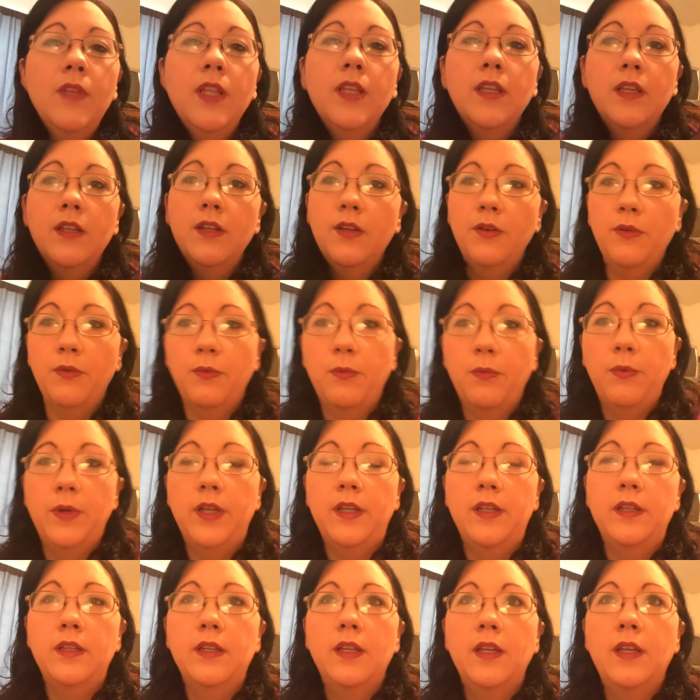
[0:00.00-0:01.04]
you know
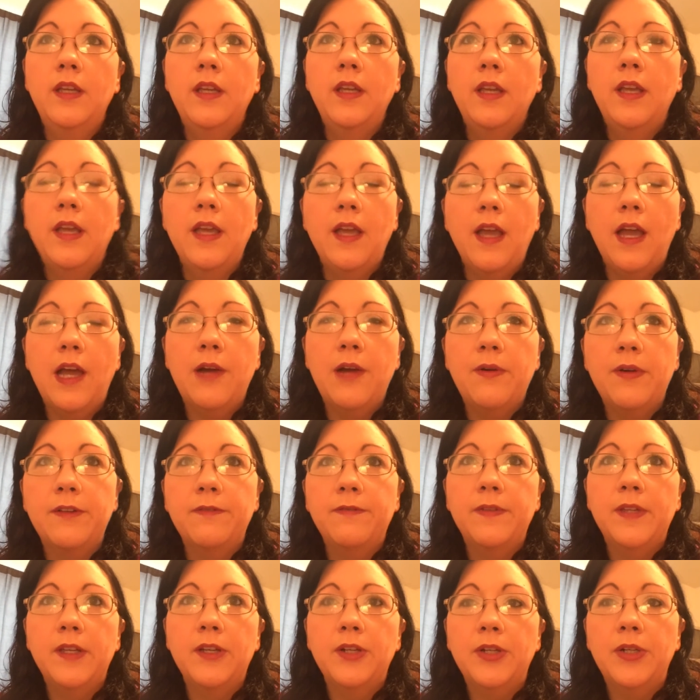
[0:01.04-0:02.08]
what how I
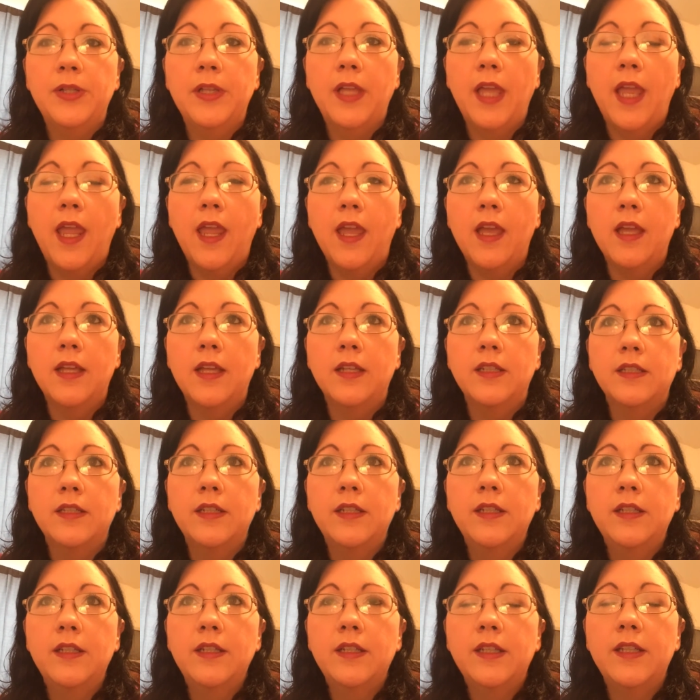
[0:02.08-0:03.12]
feel and
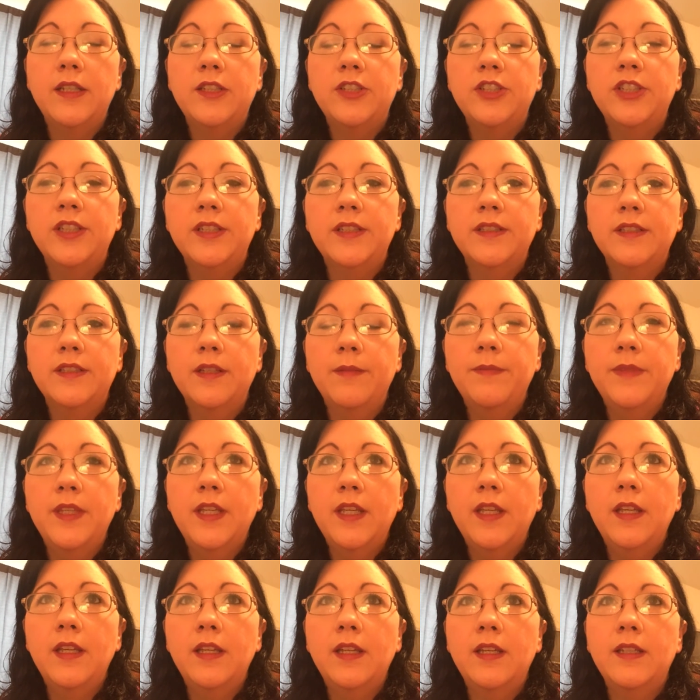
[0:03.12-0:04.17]
it's just
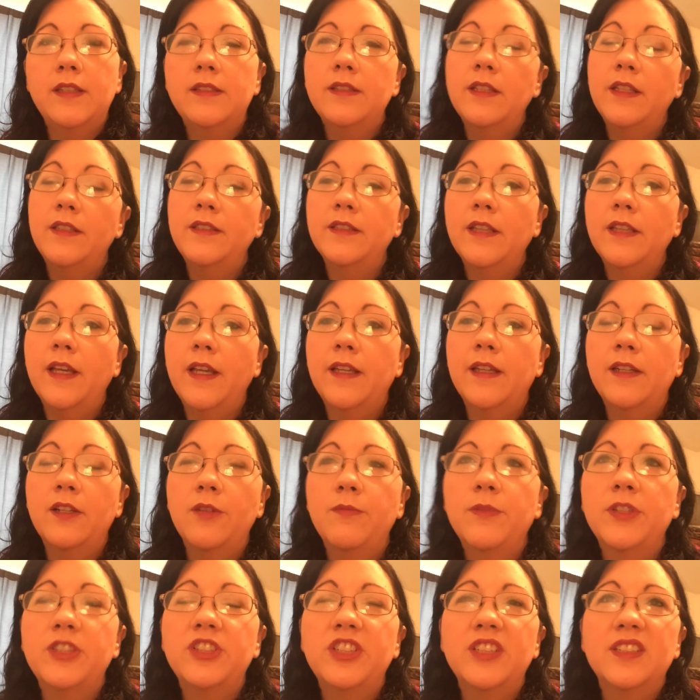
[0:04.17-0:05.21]
something it's it's like it
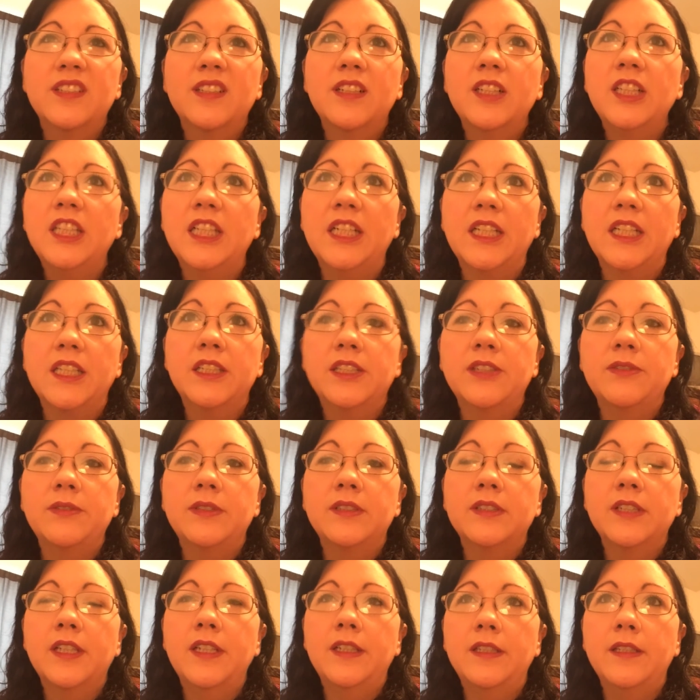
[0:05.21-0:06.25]
almost just clicked. It
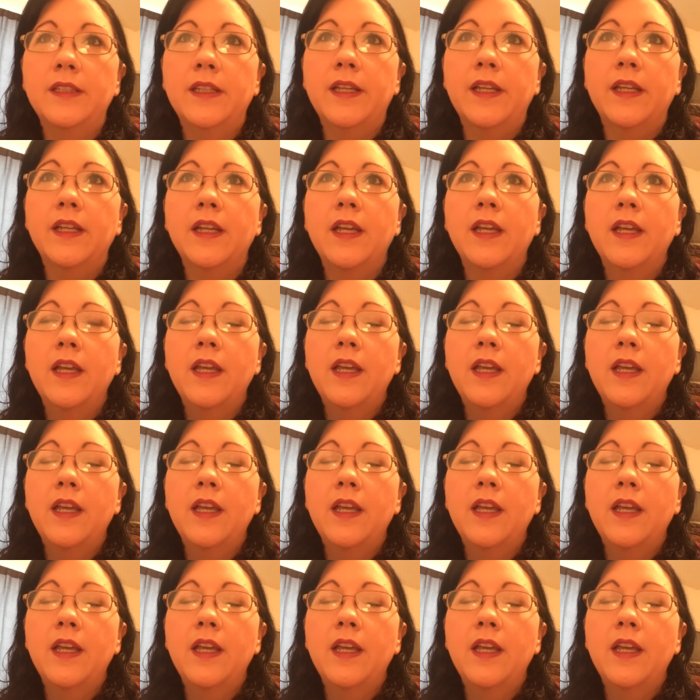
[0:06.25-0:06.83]
was kind of like